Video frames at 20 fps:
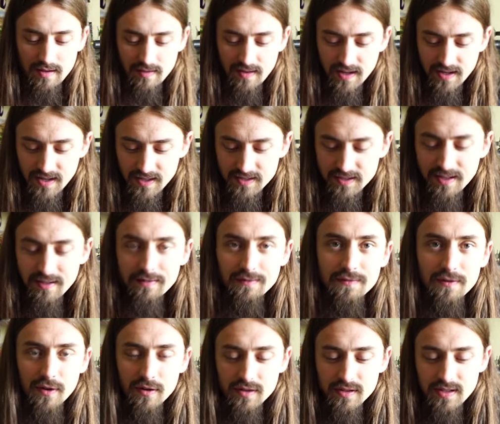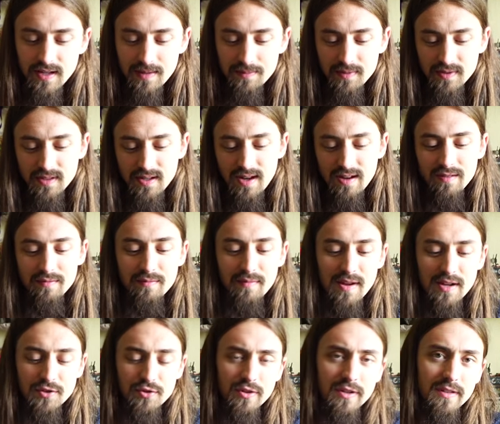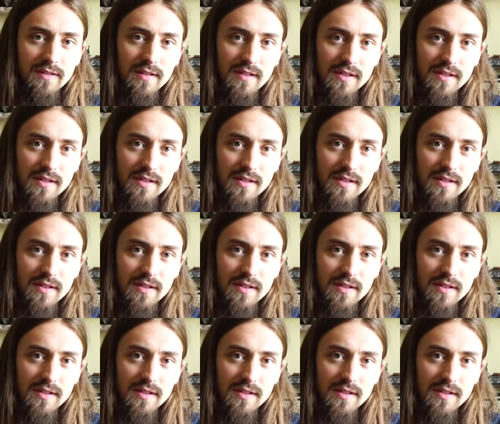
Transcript: And like I said, first step is kind of measuring